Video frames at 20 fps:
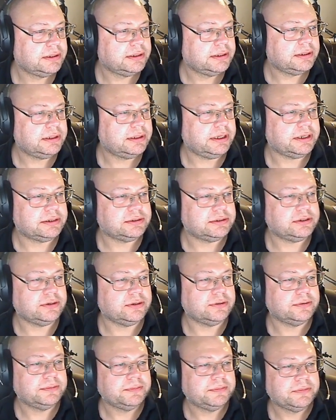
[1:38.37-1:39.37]
There,
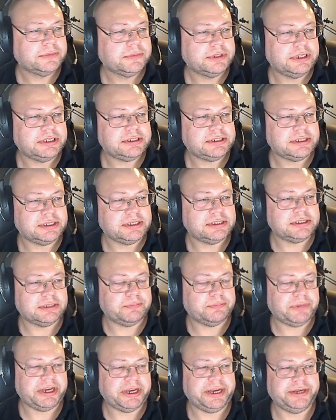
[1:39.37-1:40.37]
so this is the
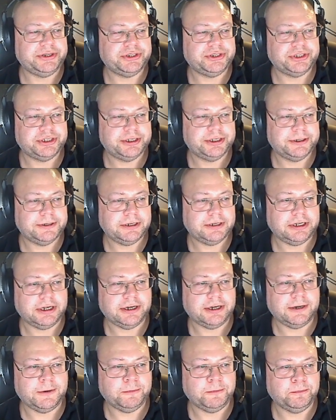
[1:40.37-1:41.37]
page.
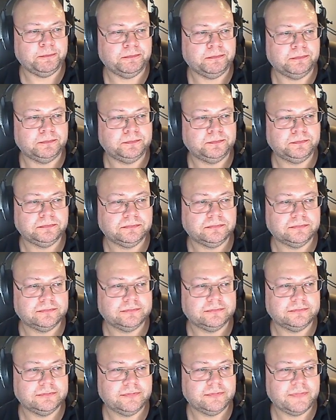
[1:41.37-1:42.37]

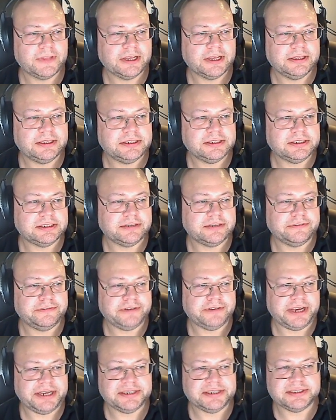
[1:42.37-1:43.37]
This is the
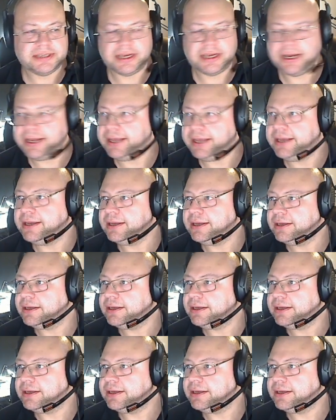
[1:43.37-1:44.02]
face I